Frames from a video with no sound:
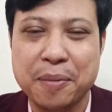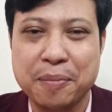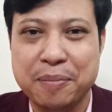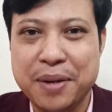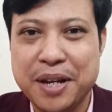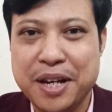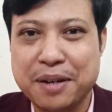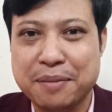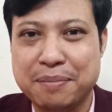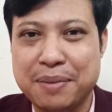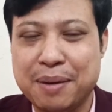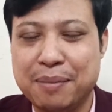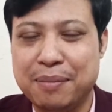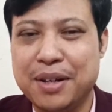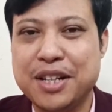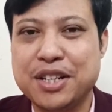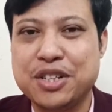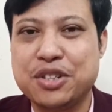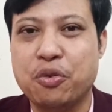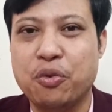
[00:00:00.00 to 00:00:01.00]
being
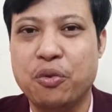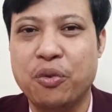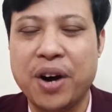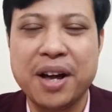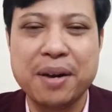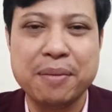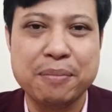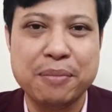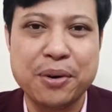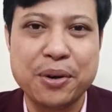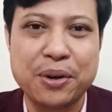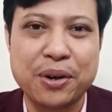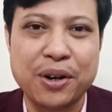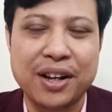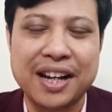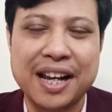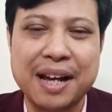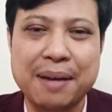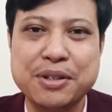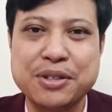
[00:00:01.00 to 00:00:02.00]
published one book
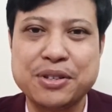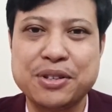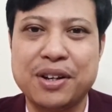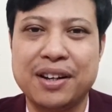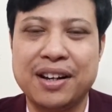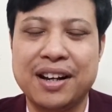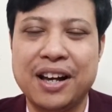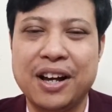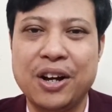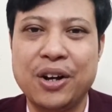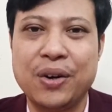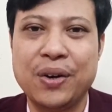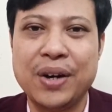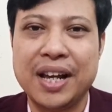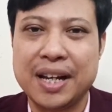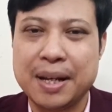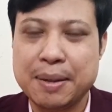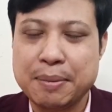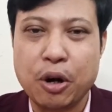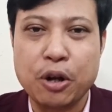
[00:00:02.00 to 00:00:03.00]
on Amazon now,
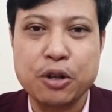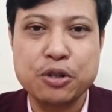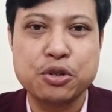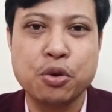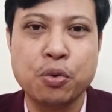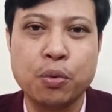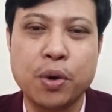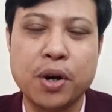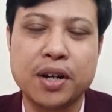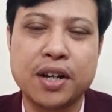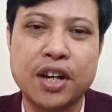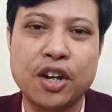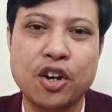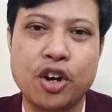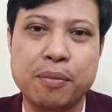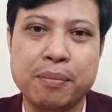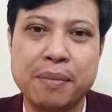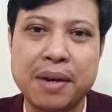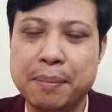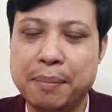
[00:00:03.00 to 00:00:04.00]
and I'm also working
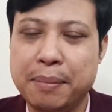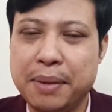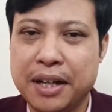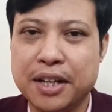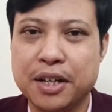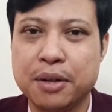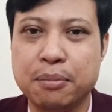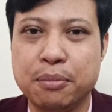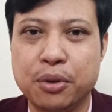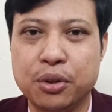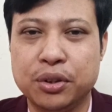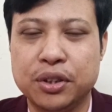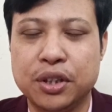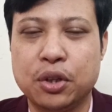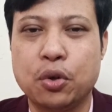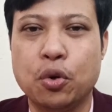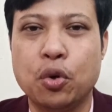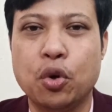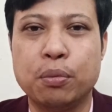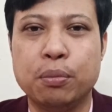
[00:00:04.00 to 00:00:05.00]
on my bigger book, the
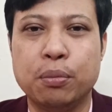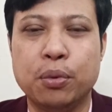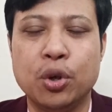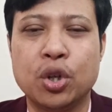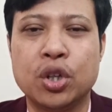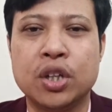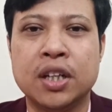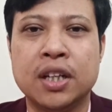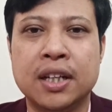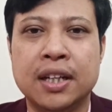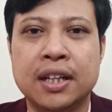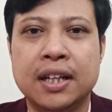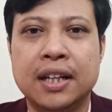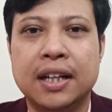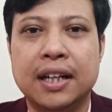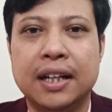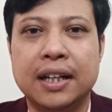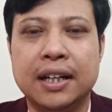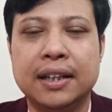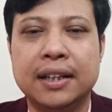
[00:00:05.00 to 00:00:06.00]
core book,
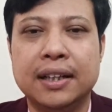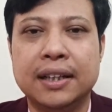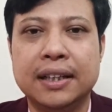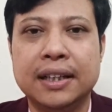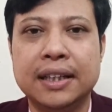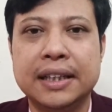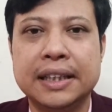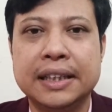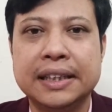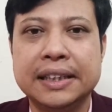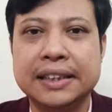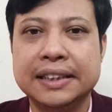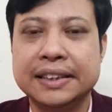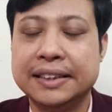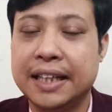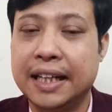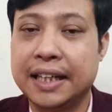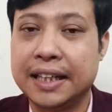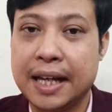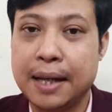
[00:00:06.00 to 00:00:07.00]

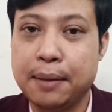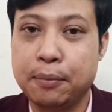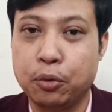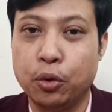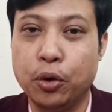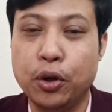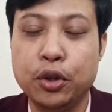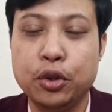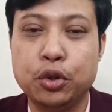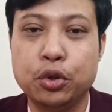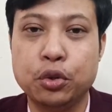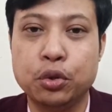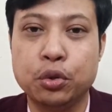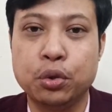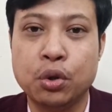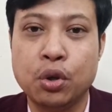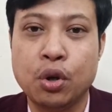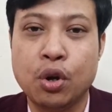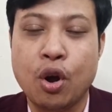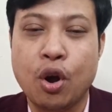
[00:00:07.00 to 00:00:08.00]
that I'm going to
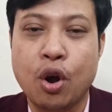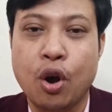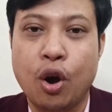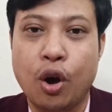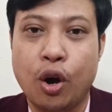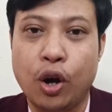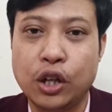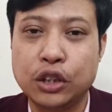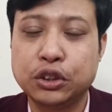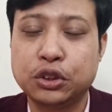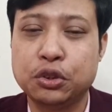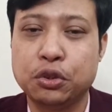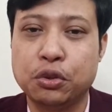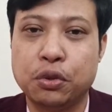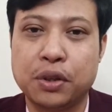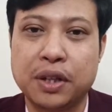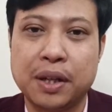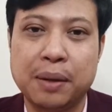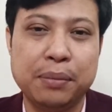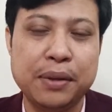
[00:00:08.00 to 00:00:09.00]
also
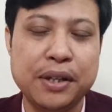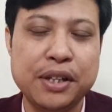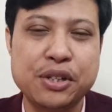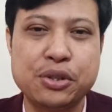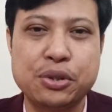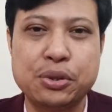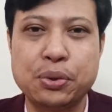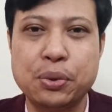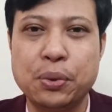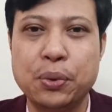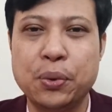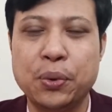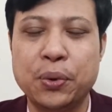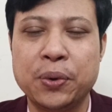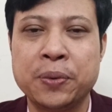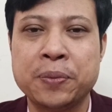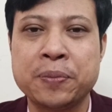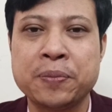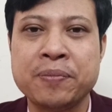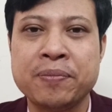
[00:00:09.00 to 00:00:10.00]
complete soon.